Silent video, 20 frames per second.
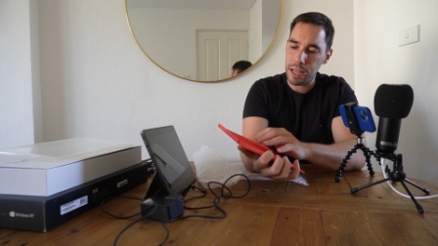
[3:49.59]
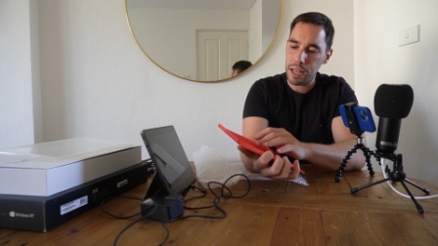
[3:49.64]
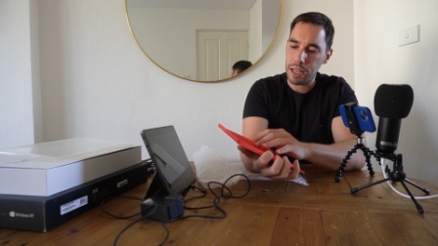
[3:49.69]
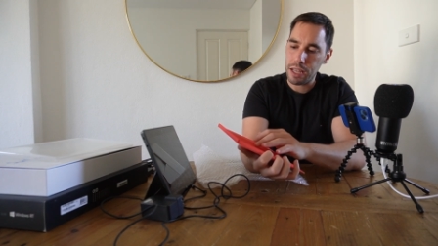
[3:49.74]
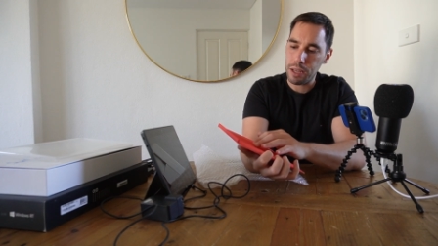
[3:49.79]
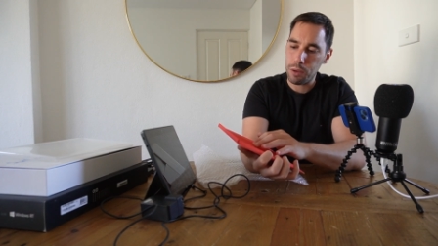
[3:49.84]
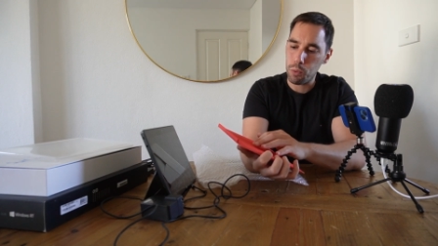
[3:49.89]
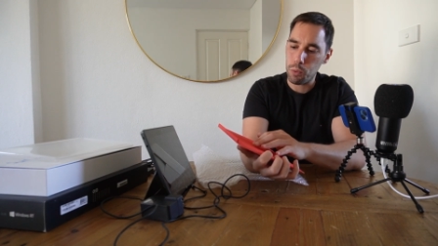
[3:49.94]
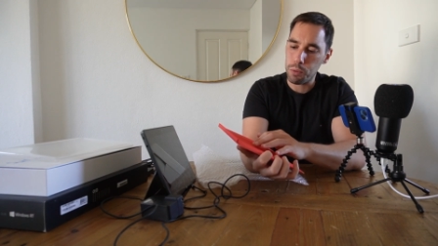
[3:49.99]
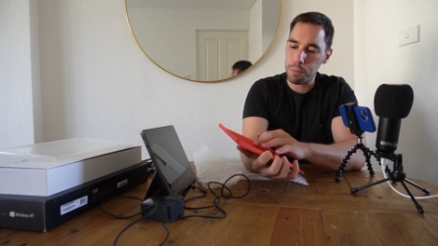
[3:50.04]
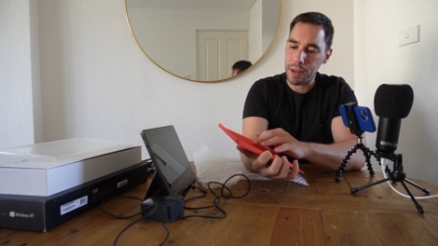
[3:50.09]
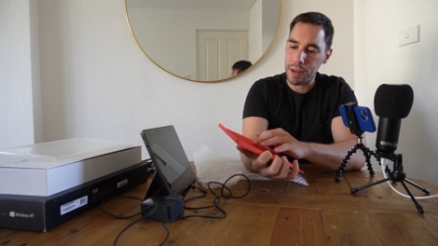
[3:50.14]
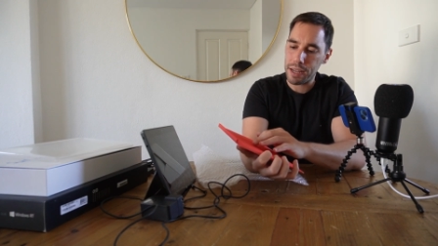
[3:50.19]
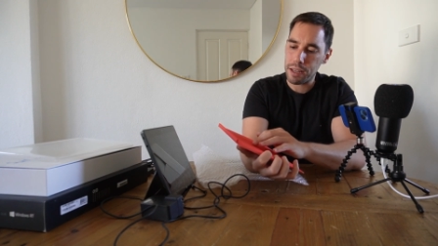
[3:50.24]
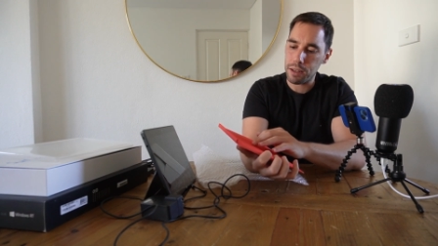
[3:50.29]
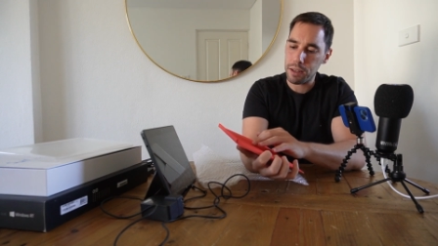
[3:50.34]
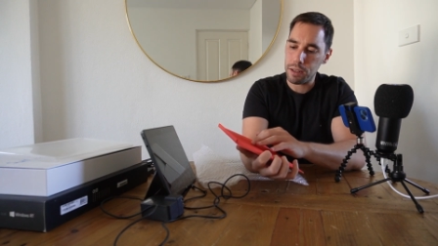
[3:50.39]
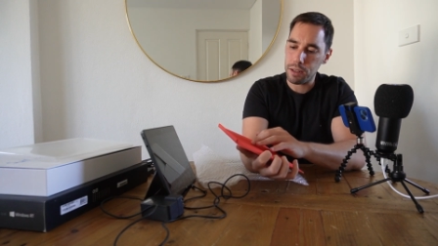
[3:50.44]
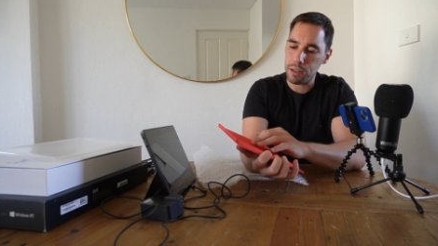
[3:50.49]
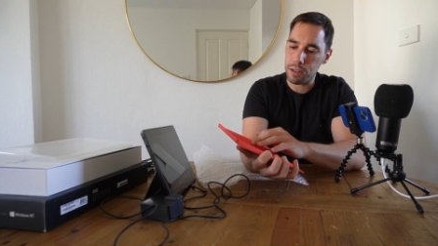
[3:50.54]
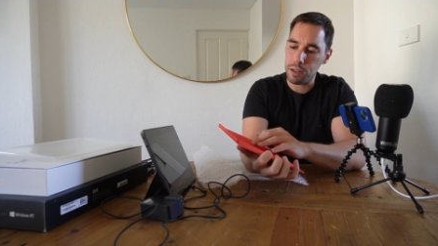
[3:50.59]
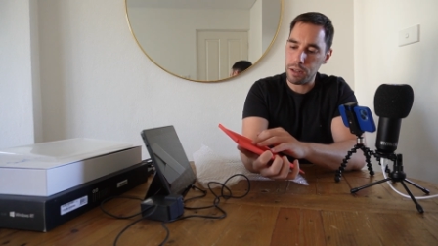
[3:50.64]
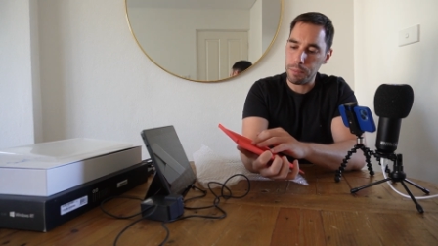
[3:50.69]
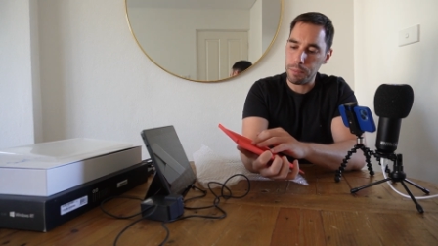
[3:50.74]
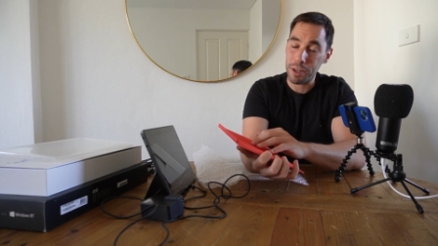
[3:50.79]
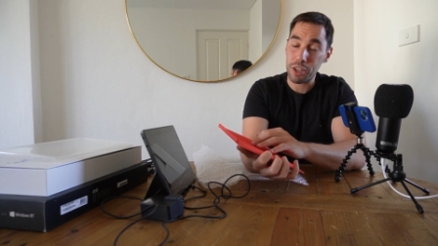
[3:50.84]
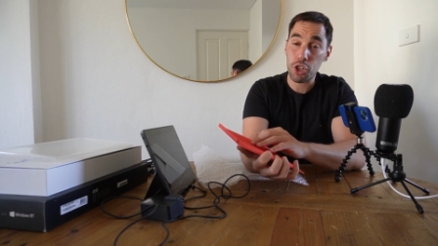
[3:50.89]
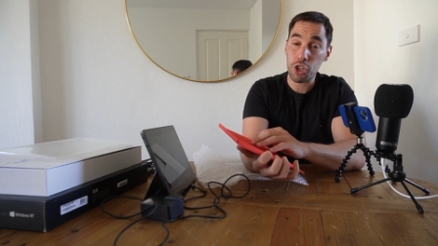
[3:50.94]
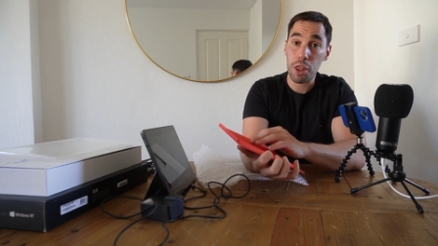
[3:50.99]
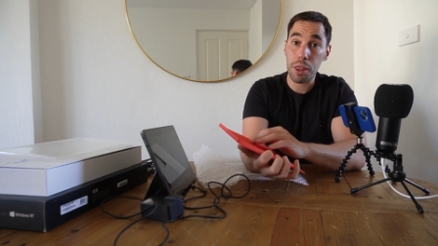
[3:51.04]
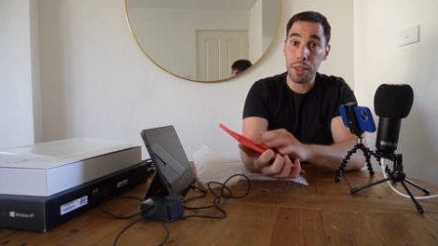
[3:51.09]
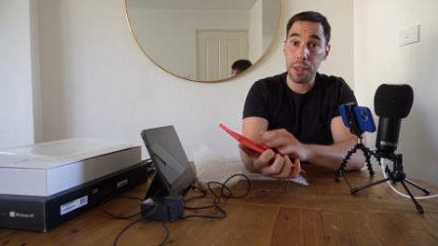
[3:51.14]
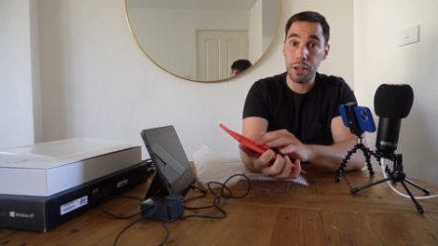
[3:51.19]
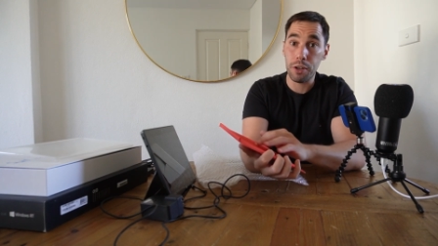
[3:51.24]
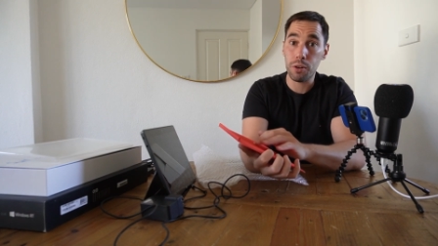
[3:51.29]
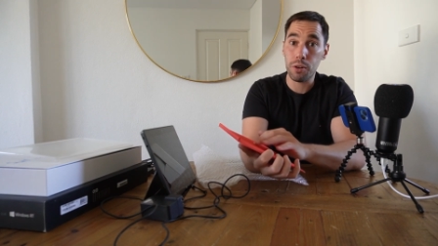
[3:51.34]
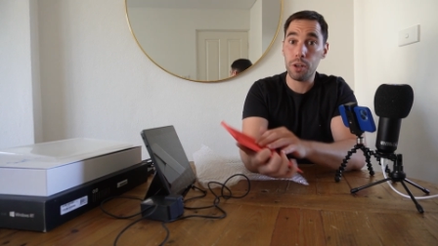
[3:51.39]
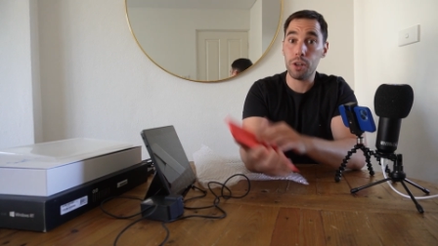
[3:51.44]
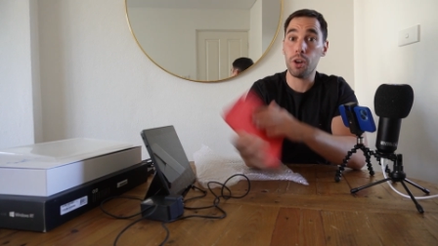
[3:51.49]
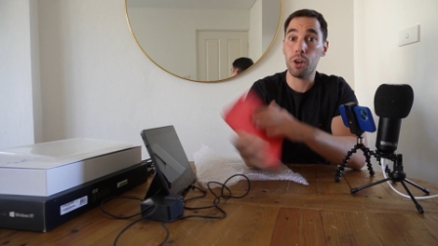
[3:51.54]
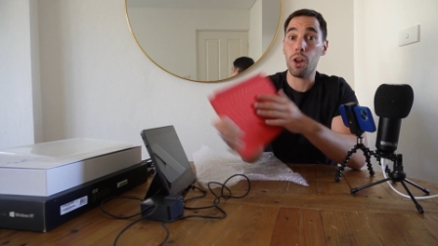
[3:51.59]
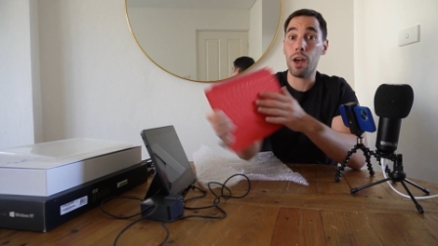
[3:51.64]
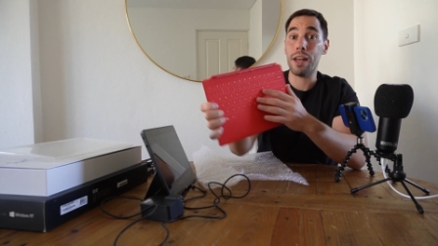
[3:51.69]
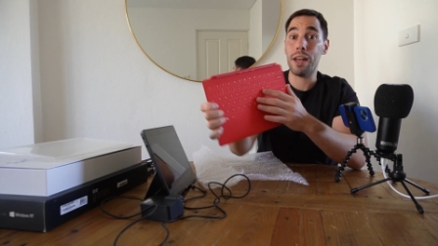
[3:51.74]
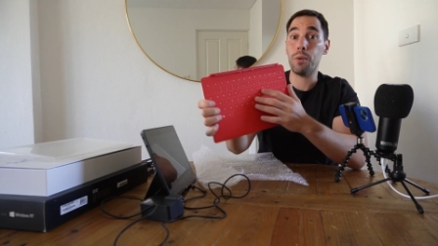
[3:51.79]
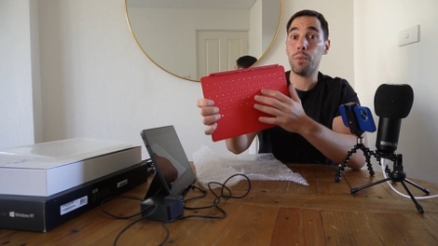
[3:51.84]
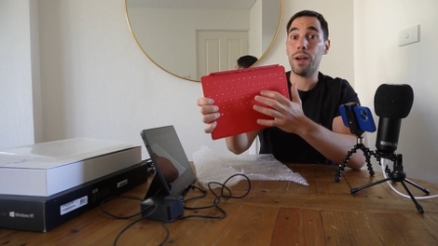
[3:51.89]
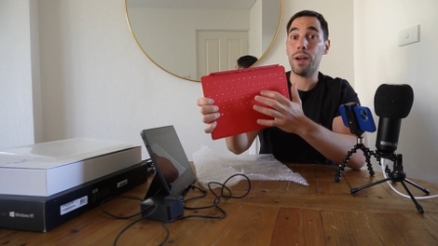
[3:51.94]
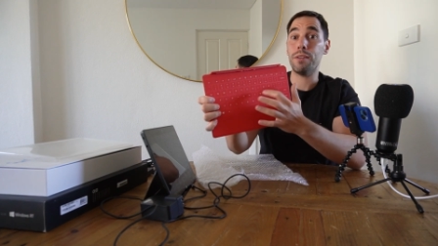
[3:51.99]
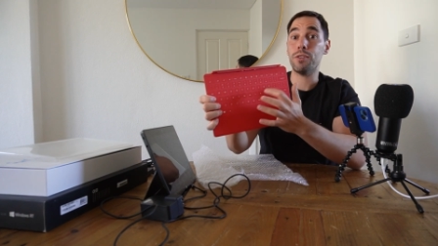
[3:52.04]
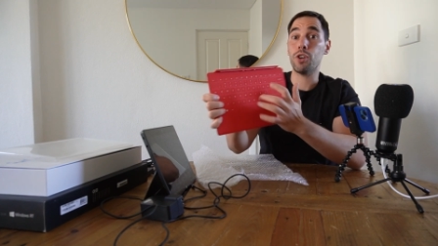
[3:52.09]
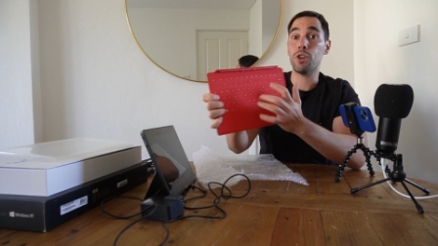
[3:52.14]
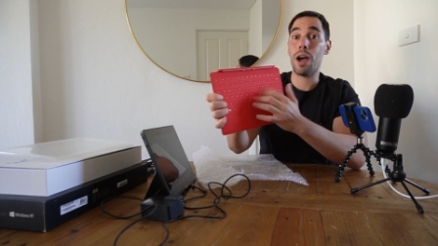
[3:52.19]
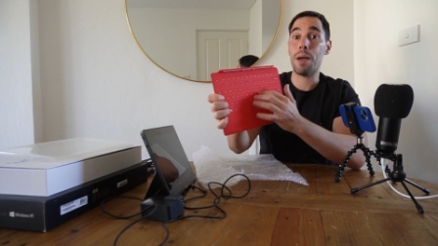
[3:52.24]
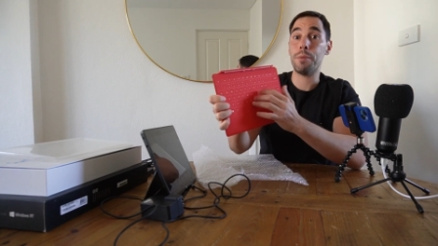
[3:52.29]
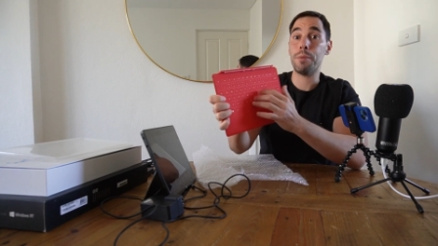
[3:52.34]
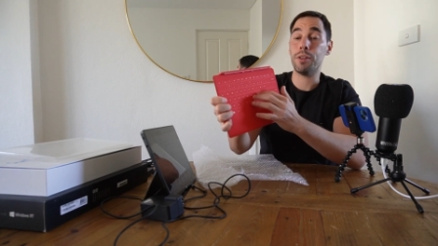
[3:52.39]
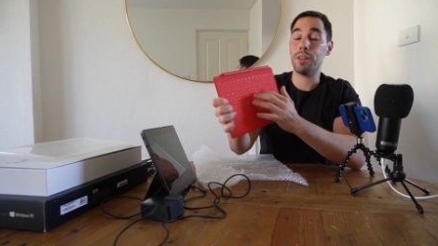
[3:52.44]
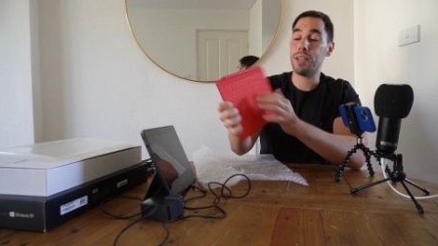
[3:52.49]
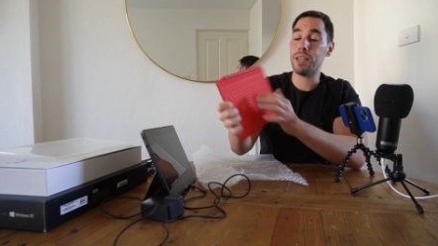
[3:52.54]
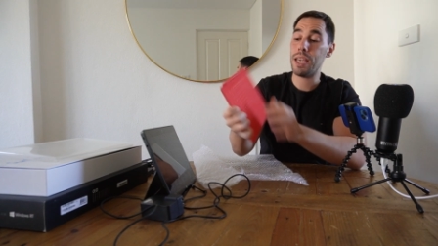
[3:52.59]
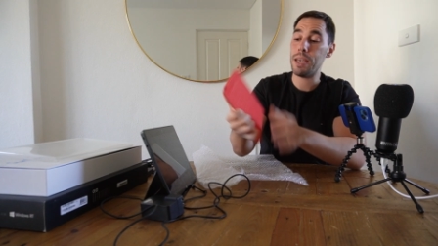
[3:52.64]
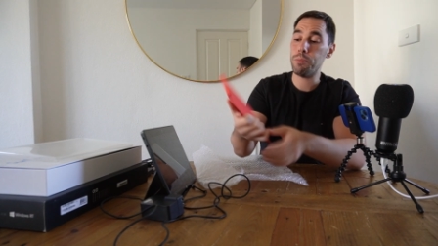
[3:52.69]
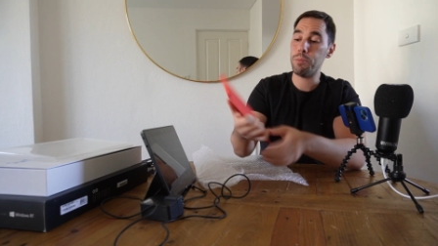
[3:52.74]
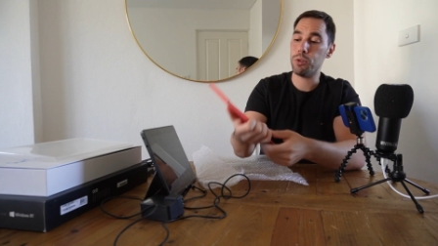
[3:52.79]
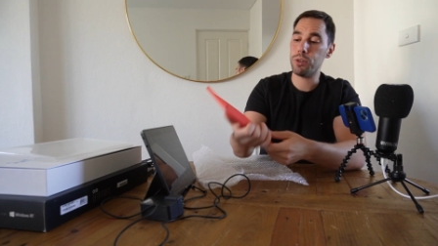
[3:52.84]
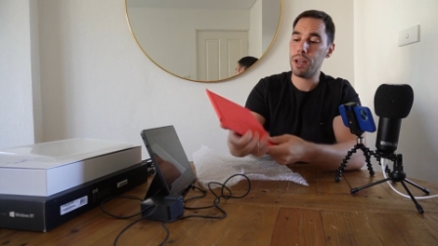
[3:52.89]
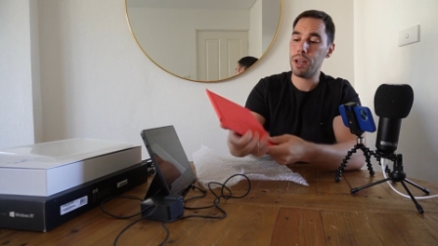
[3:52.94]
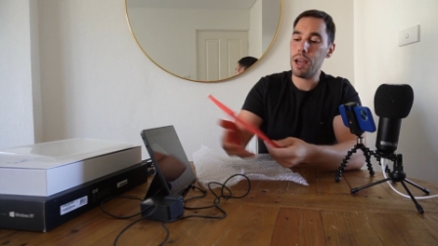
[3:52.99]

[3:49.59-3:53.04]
it would make it a much thinner and lighter way of typing on the keyboard.